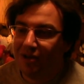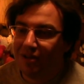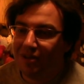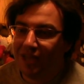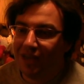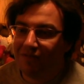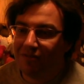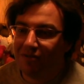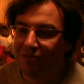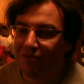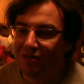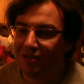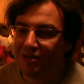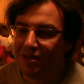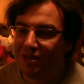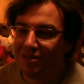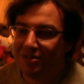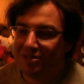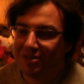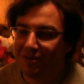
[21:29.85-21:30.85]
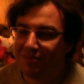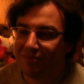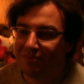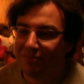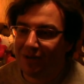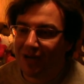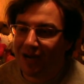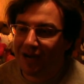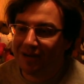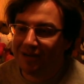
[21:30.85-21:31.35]
They have a really neat
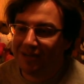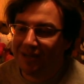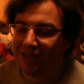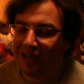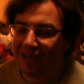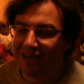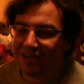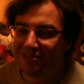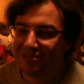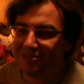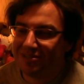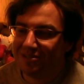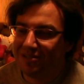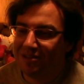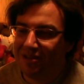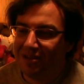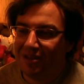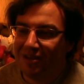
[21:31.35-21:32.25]
podcast.